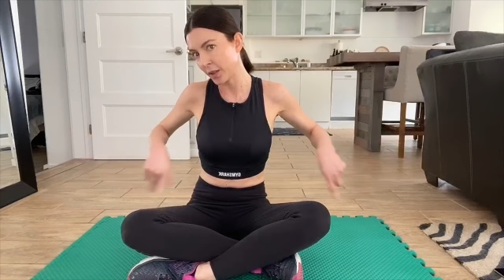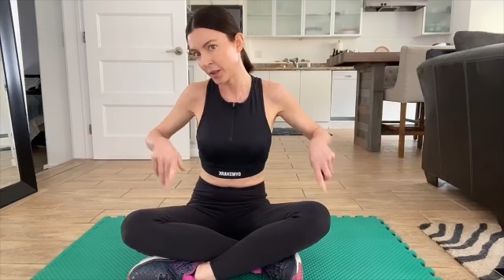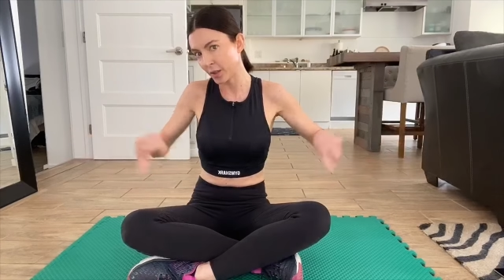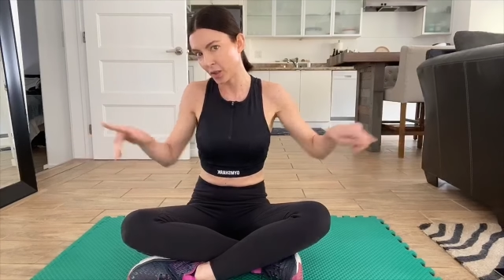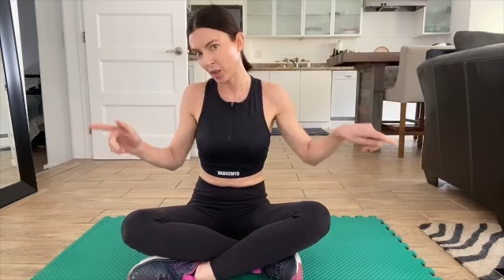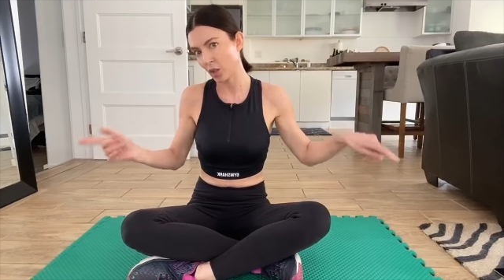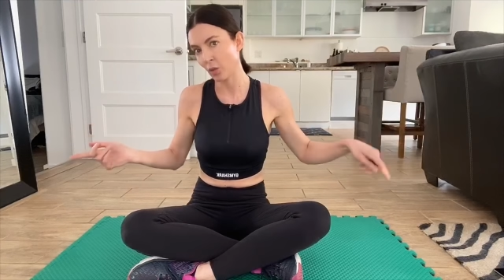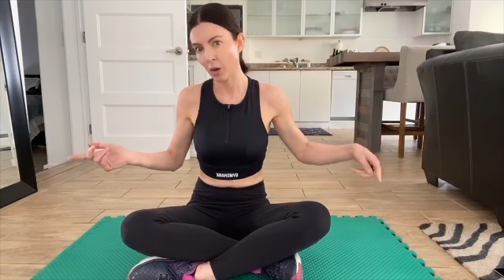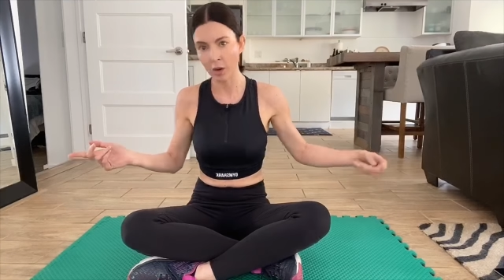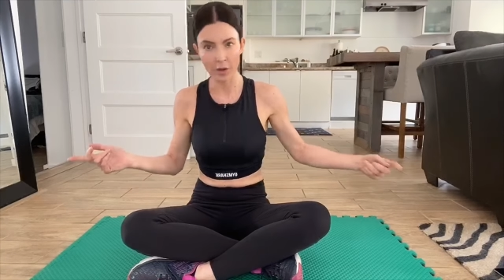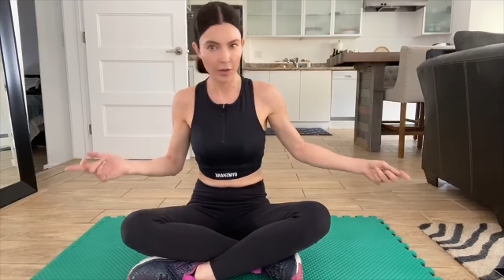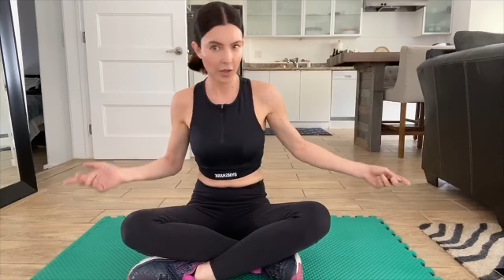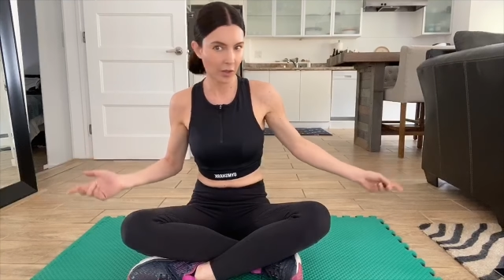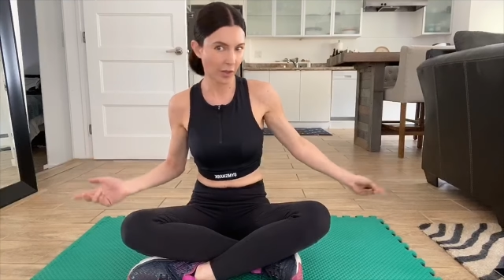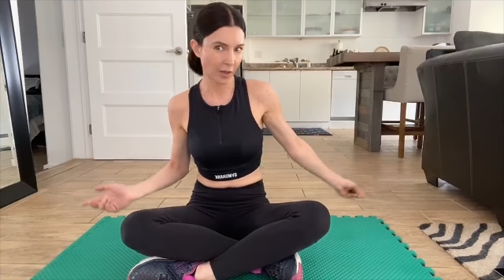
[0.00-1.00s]
it's too
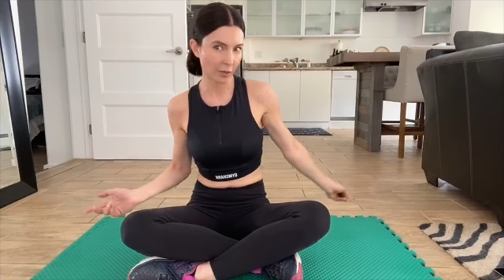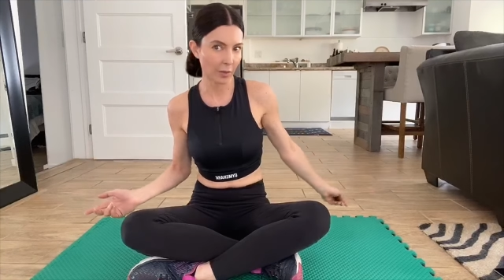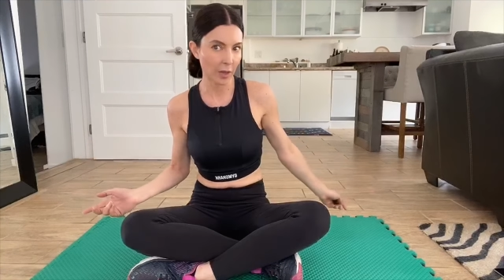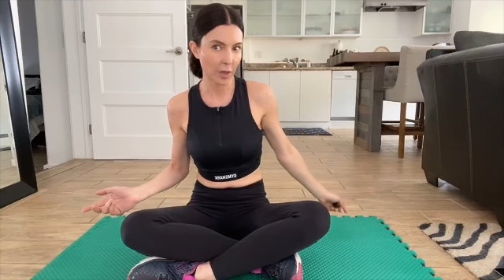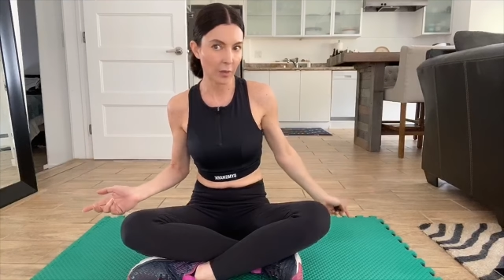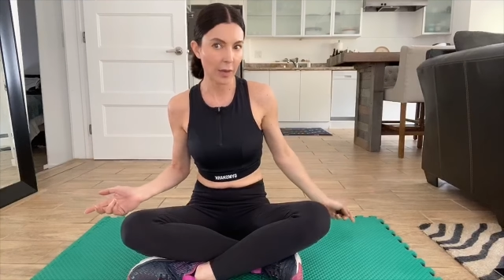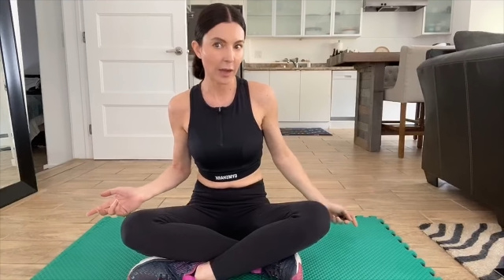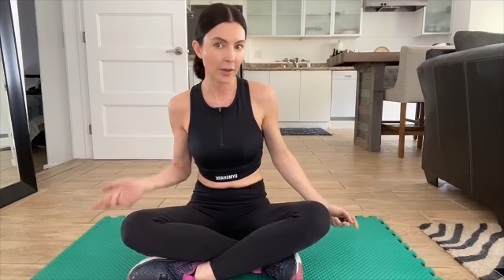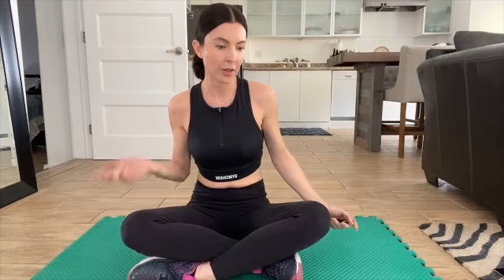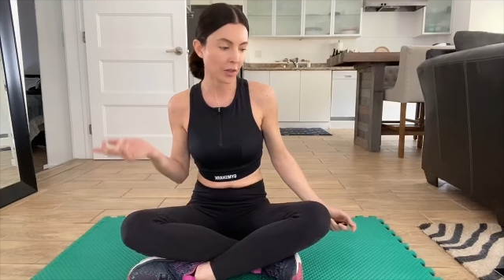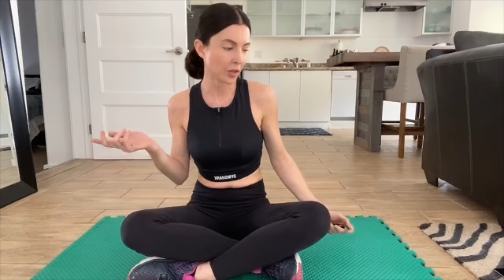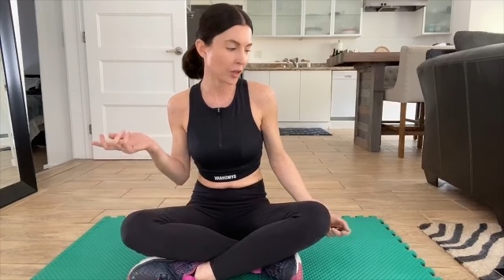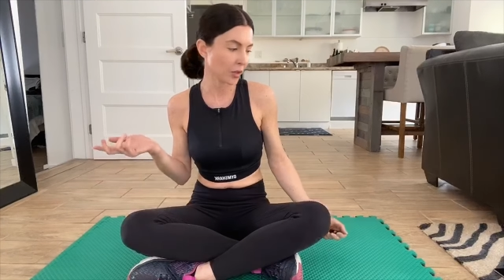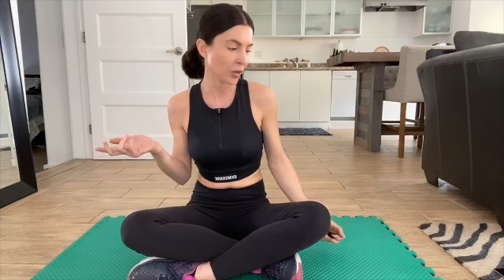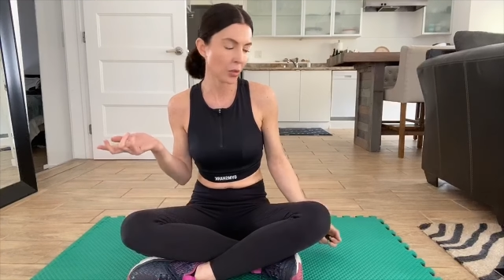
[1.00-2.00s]
hard to like run around and
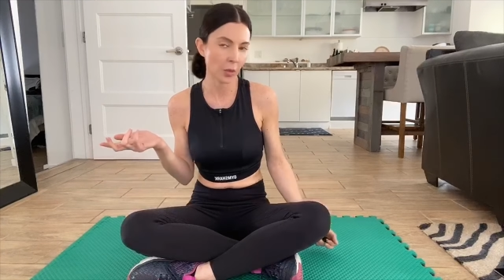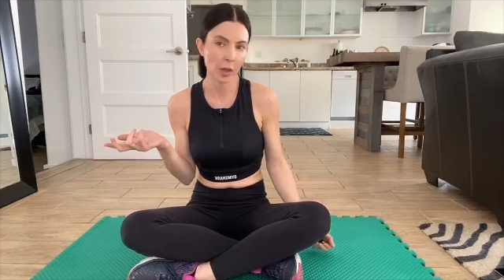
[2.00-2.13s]
do